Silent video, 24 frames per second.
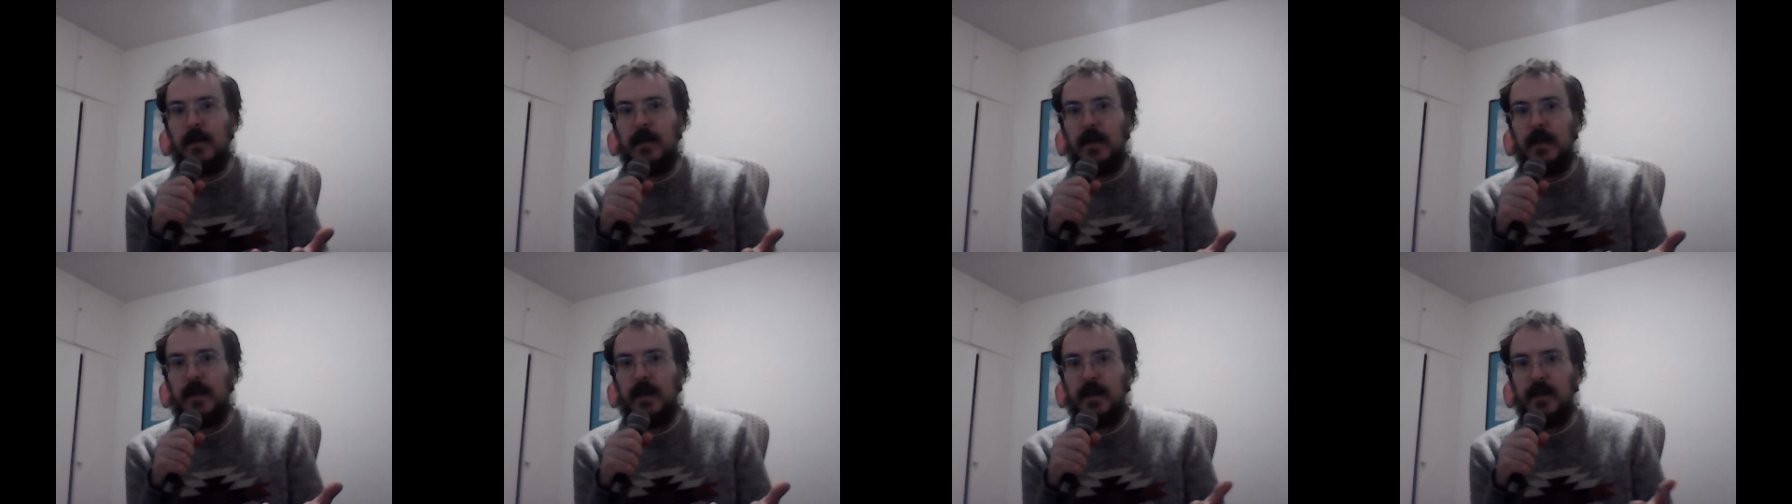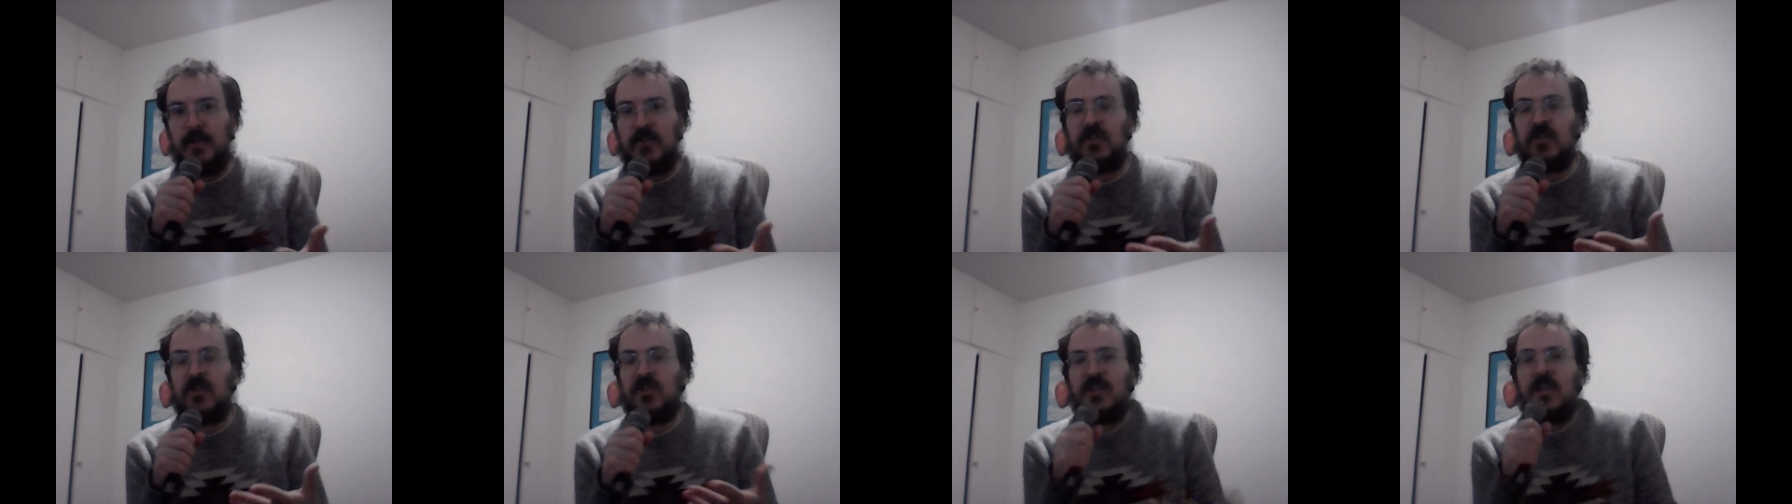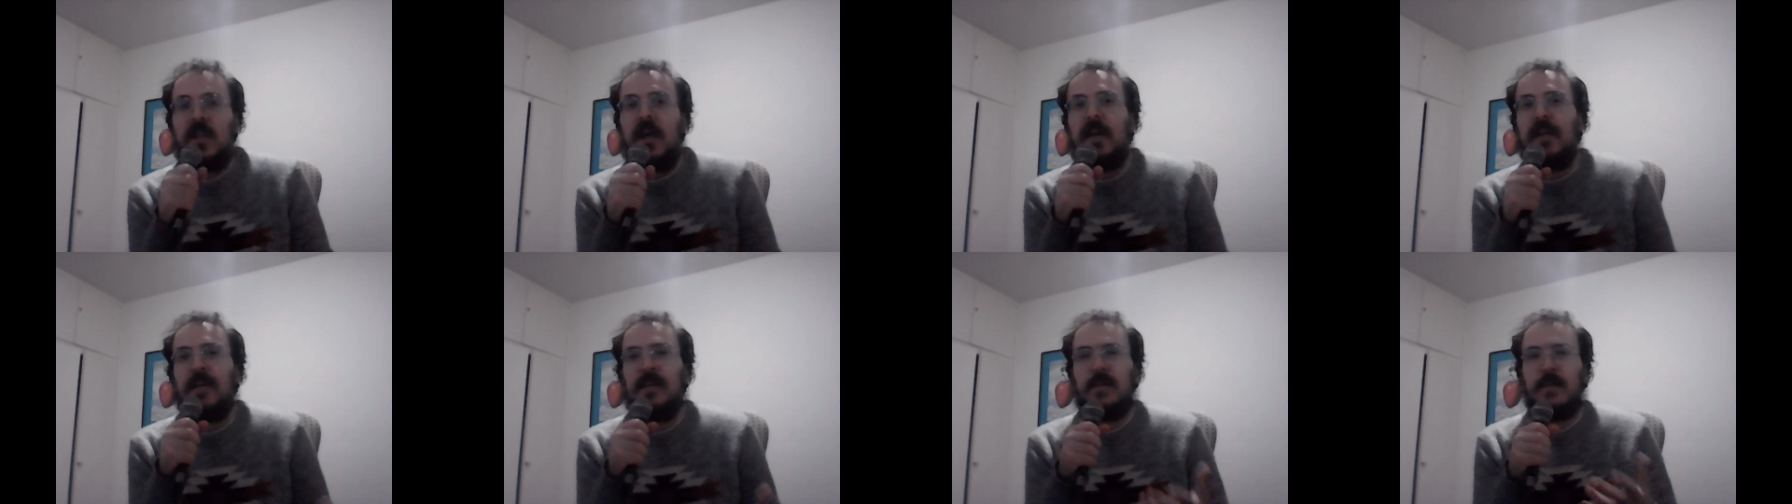It's just
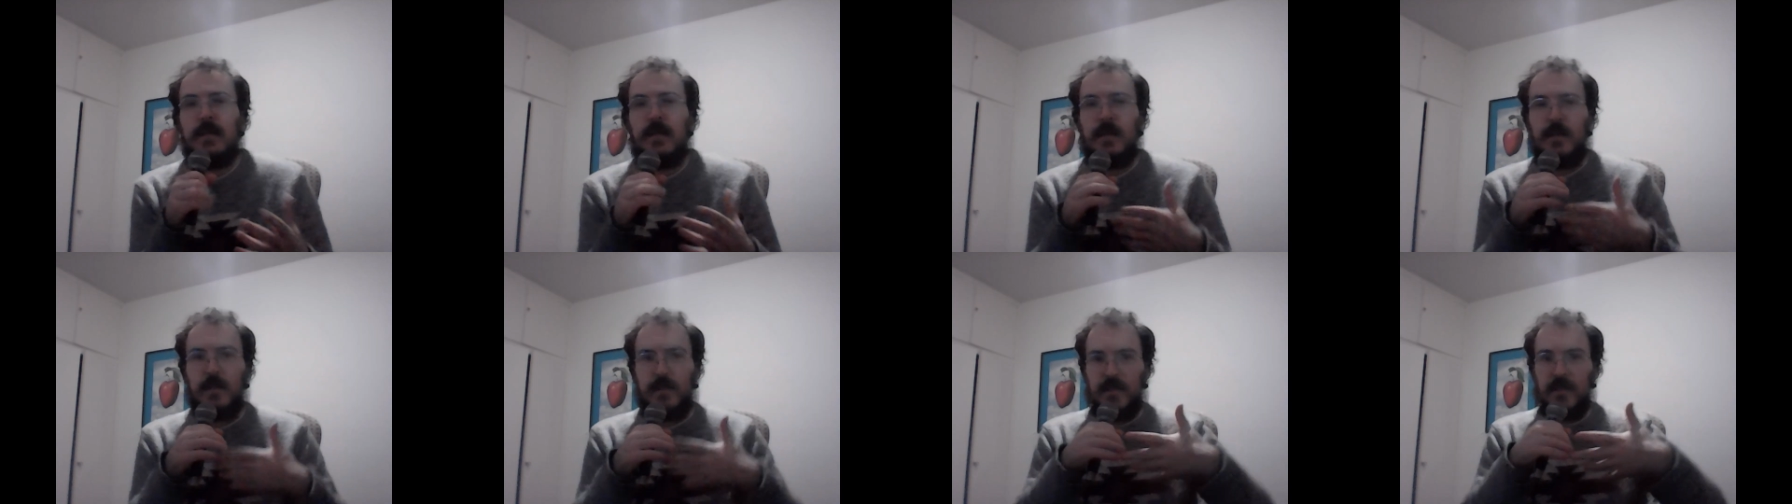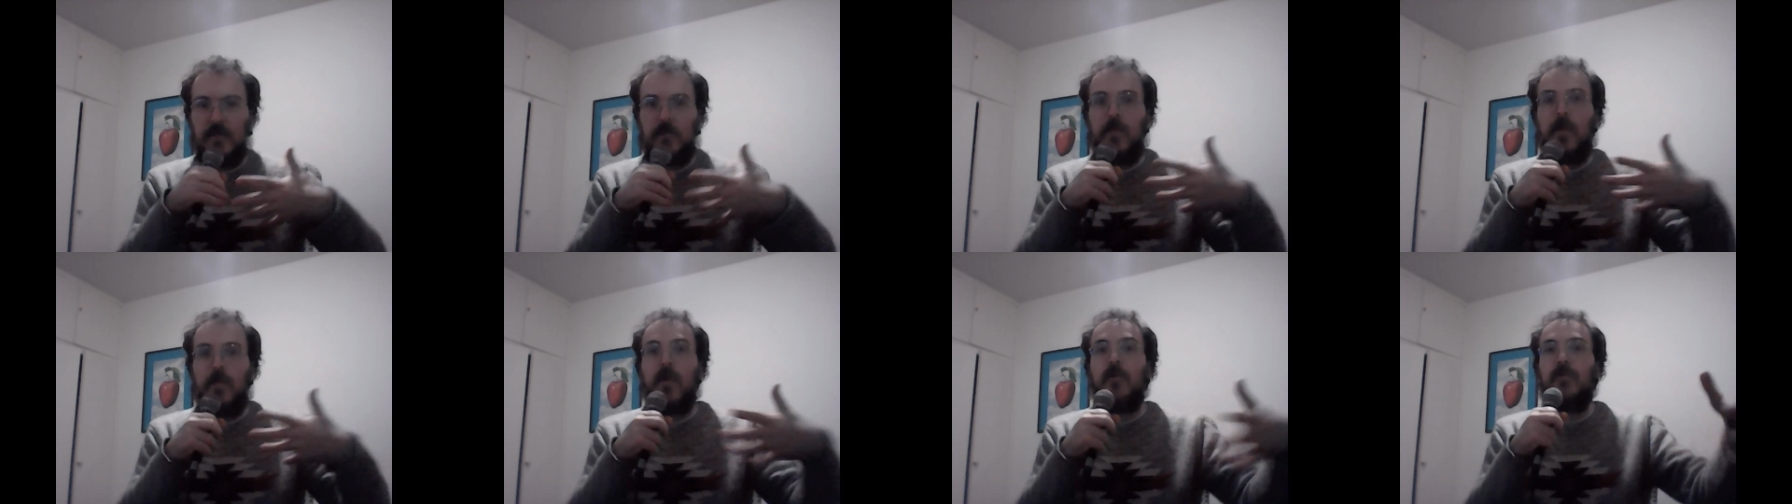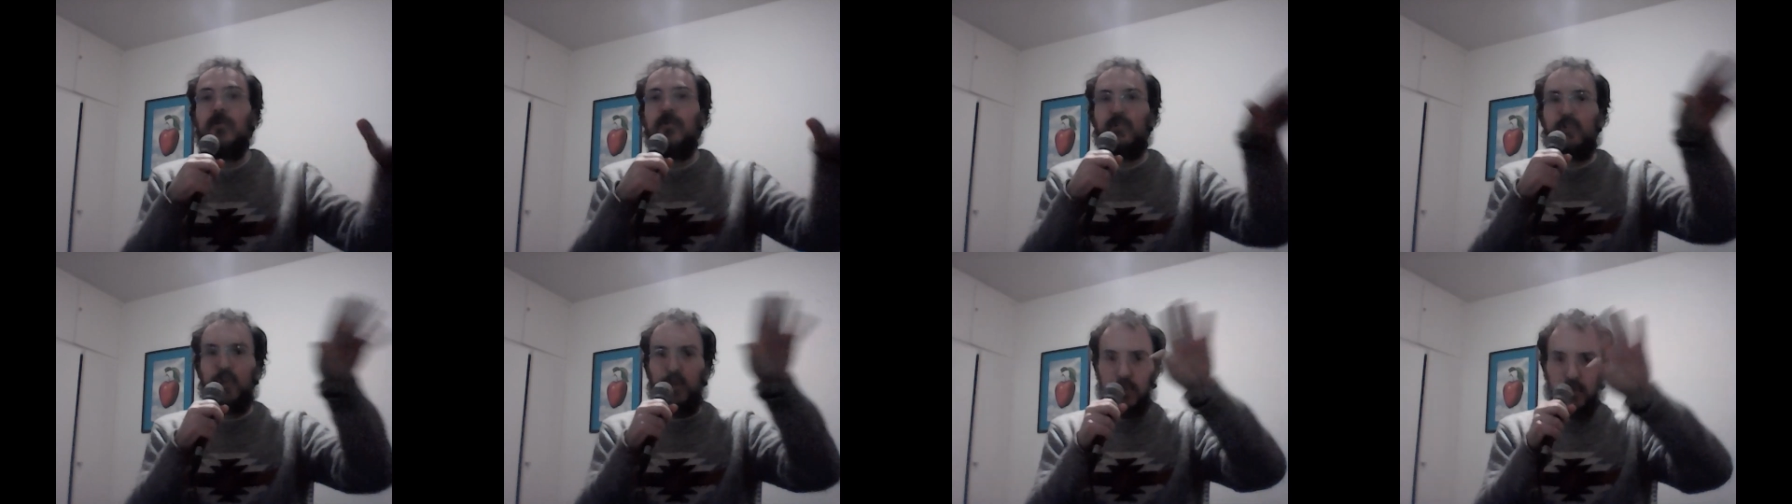nicely
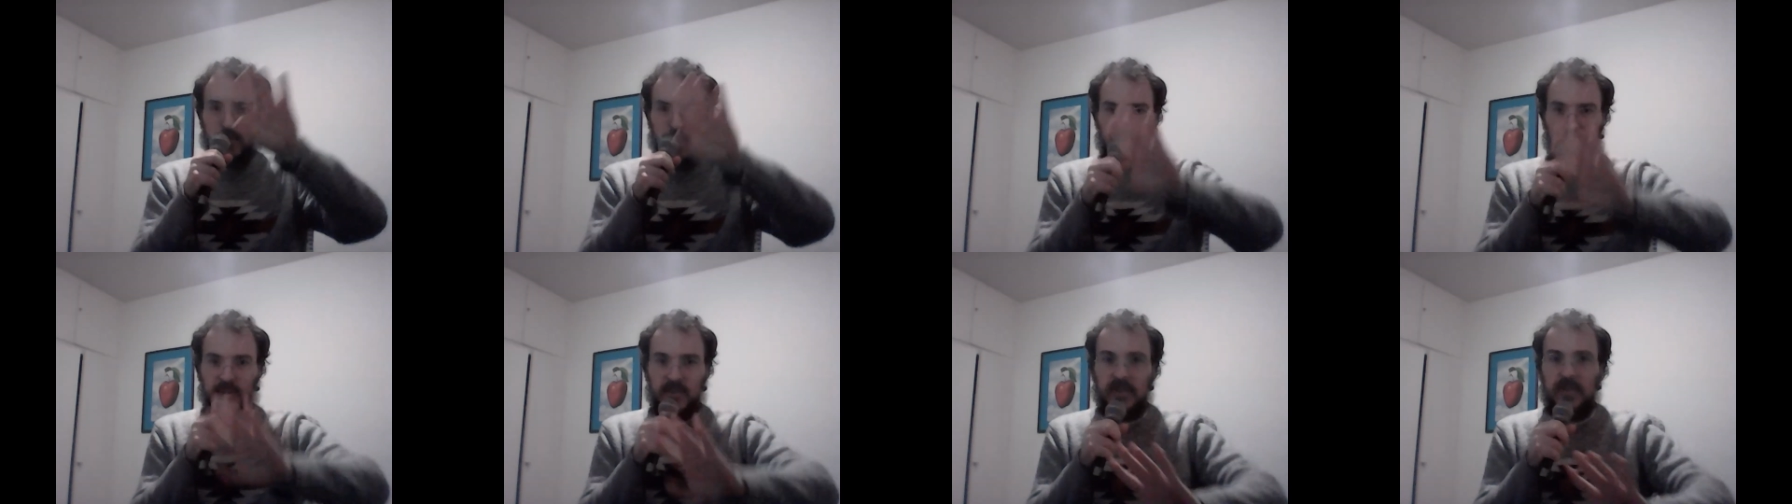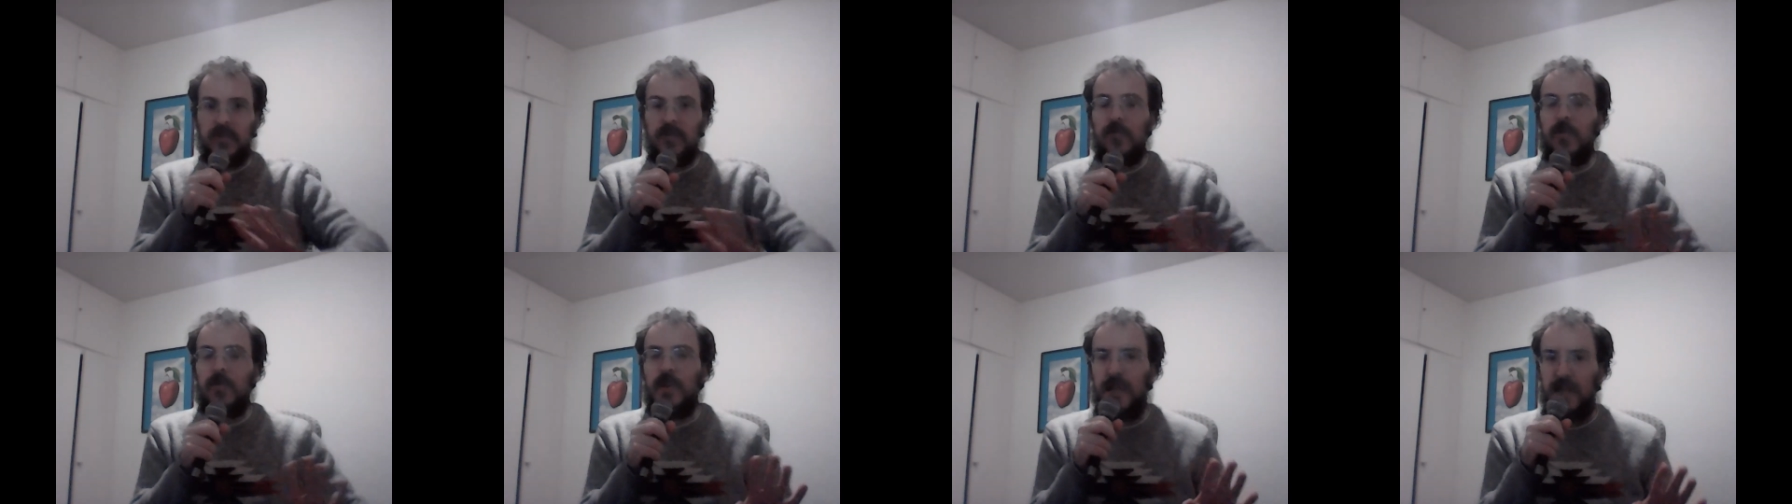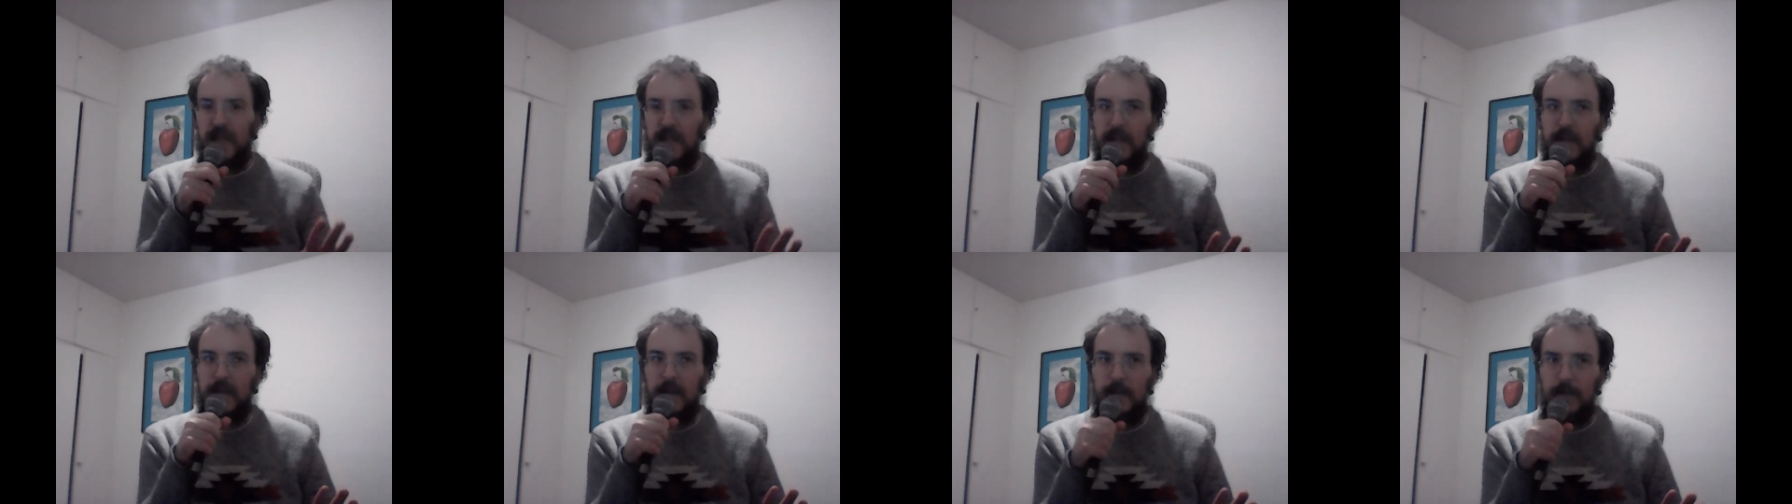disposed on the
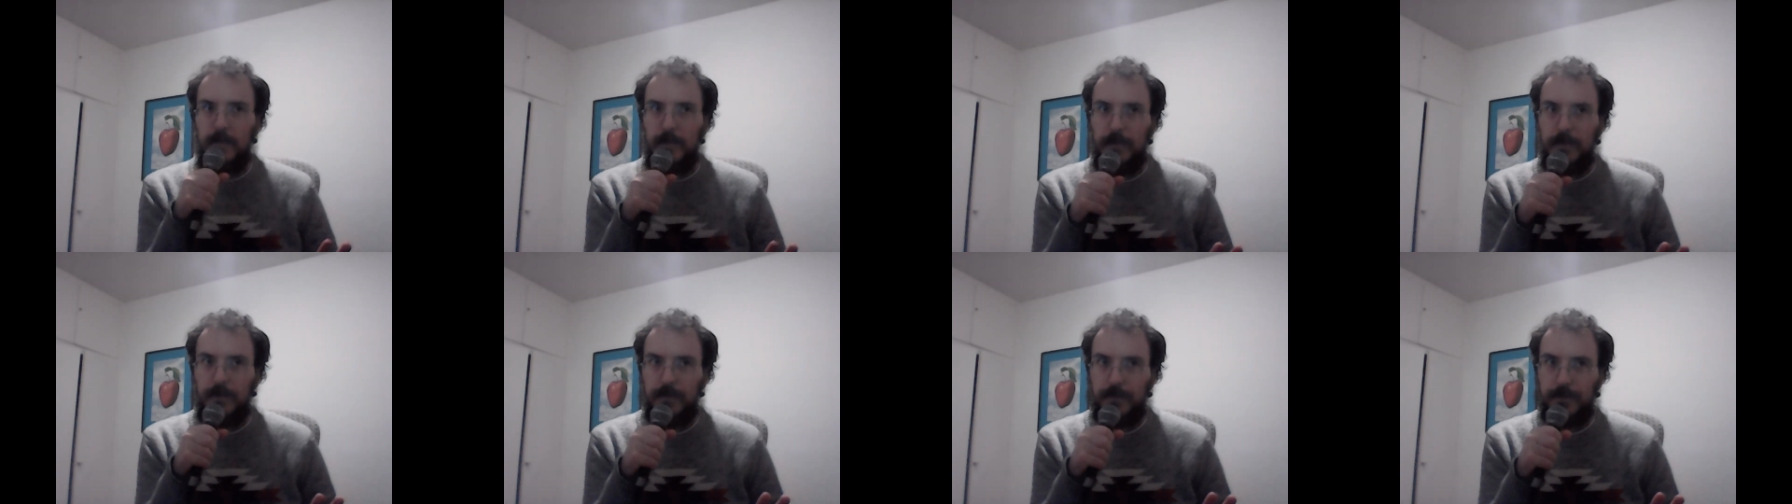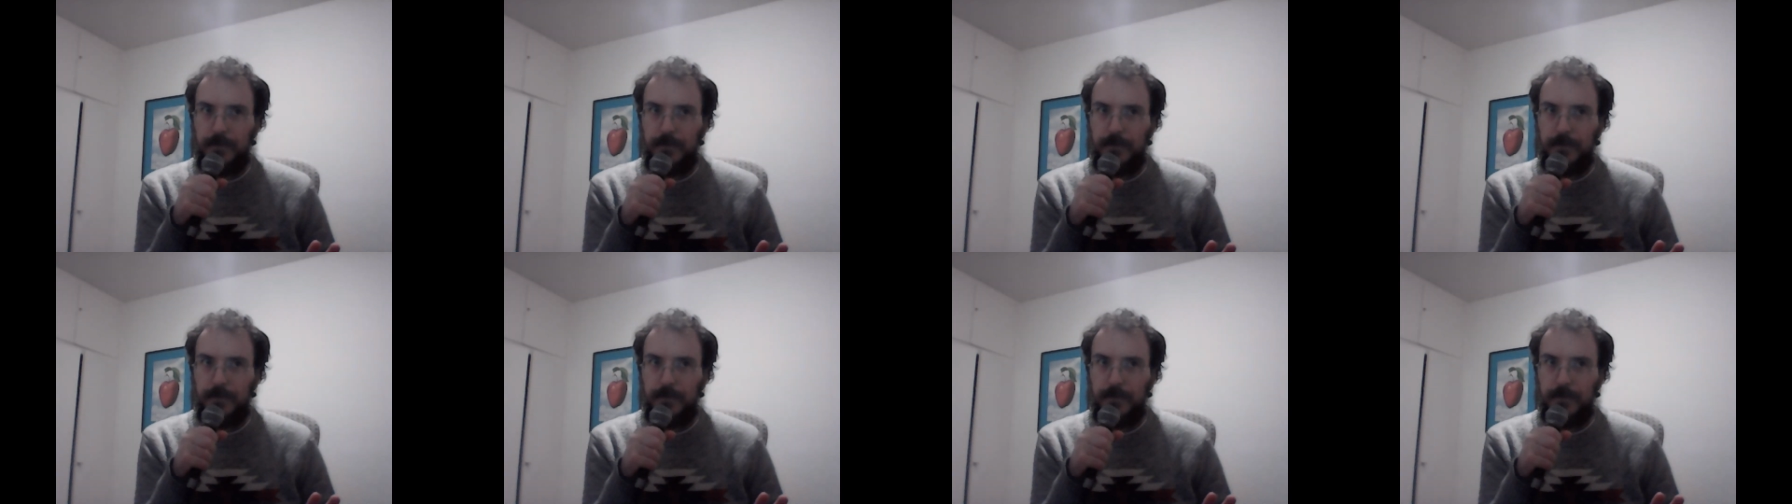screen,